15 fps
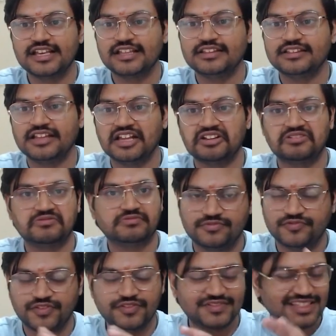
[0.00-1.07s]
that
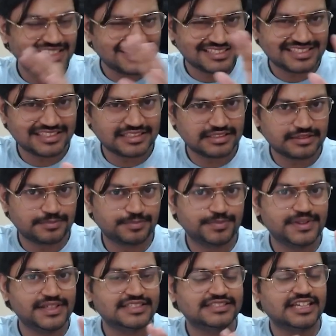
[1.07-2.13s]
if there is a
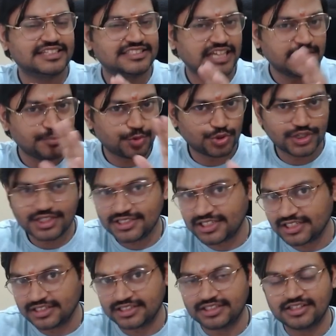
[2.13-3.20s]
piece that's
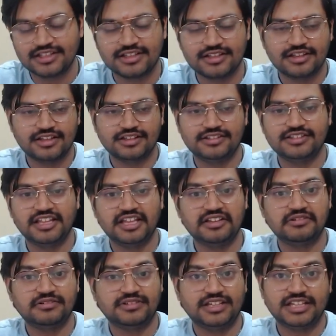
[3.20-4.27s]
unprotected,
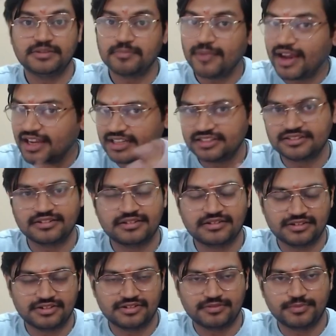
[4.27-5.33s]
then it might
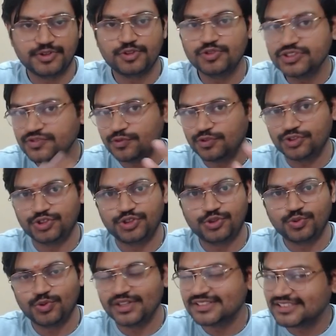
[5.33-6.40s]
be useful to
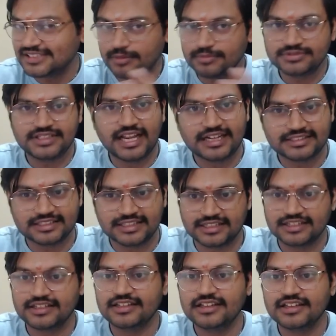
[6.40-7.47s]
you in some
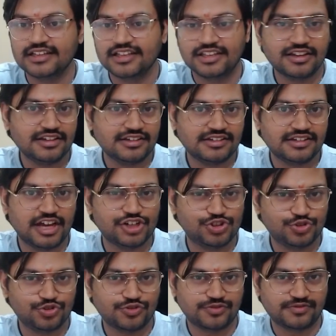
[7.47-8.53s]
tactic. Here
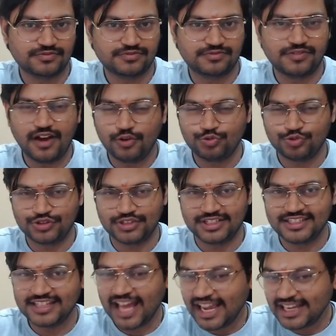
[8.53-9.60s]
Arjun found
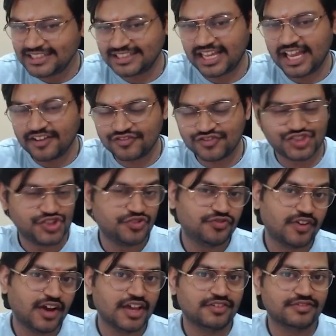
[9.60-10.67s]
knight f
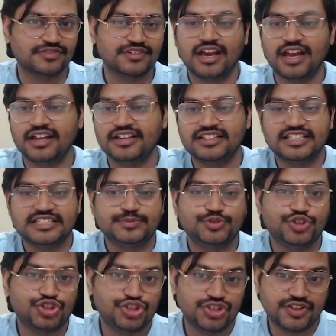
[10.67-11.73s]
g5, and in this
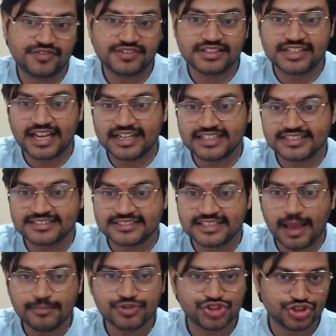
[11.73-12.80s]
position if the knight is
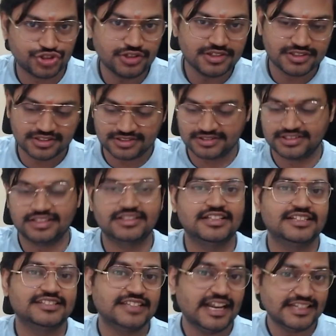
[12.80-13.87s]
captured, then there
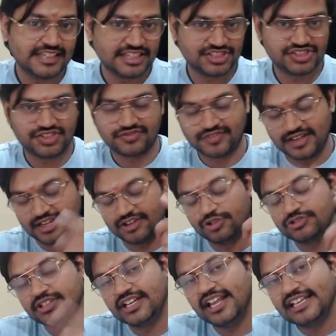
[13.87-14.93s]
is knight takes g5, and
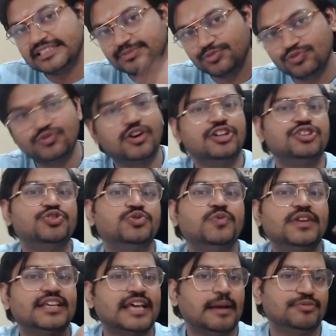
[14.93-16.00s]
on the next move Arjun
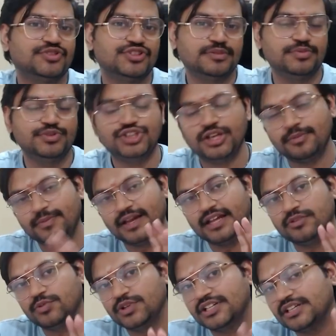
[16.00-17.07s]
will capture the bishop
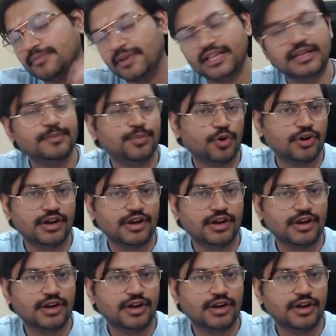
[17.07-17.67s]
and will remain a pawn